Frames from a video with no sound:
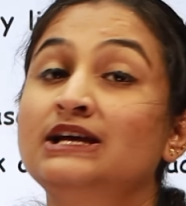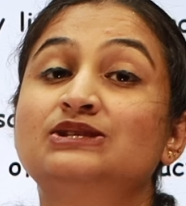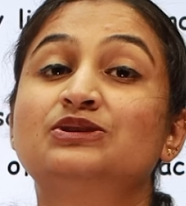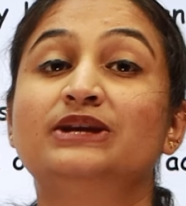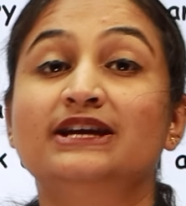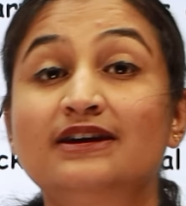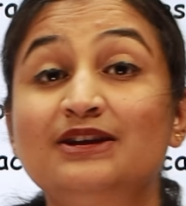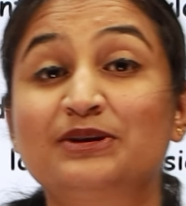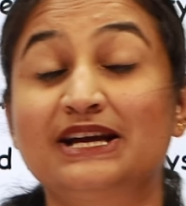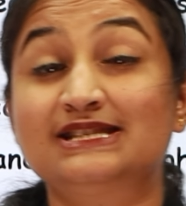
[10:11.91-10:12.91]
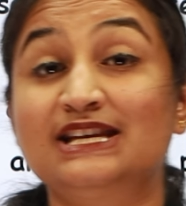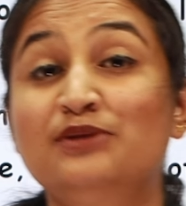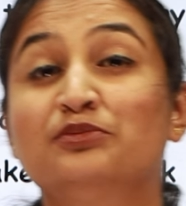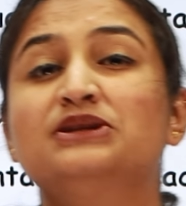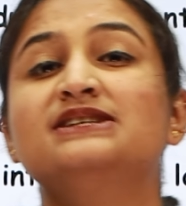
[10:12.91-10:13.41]
So here you can see
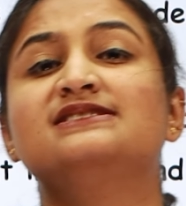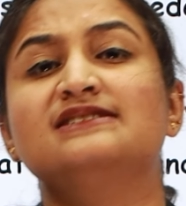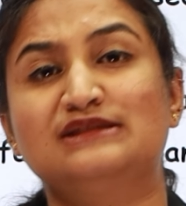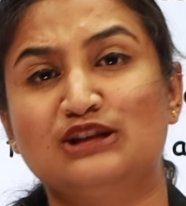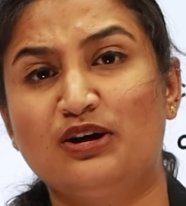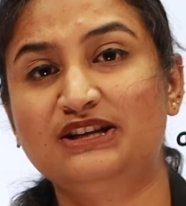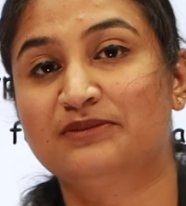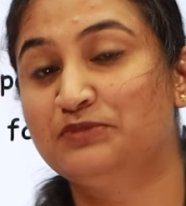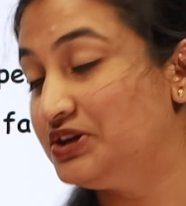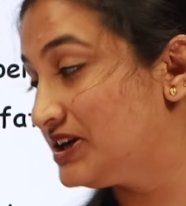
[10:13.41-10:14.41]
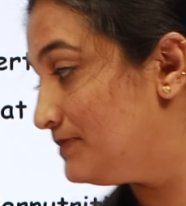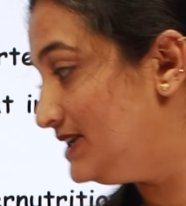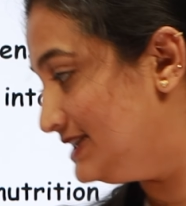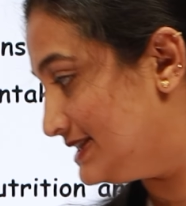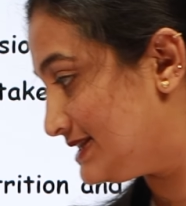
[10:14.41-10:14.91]
what is this
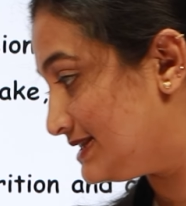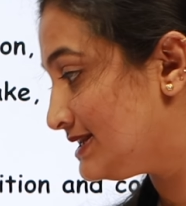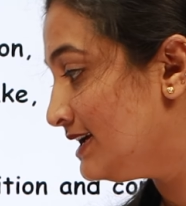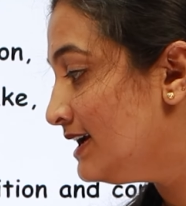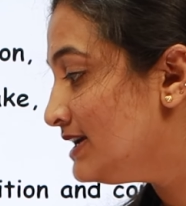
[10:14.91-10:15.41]
non-communicable disease.